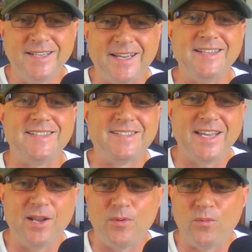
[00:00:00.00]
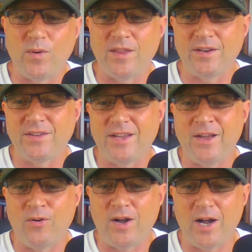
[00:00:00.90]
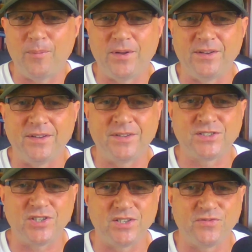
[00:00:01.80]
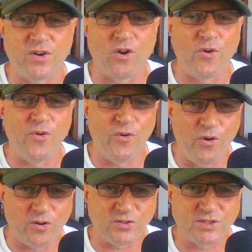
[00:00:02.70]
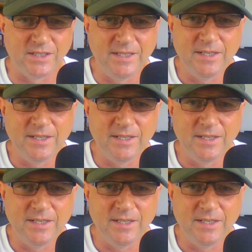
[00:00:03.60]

can determine whether it'll happen, this transfer, or not.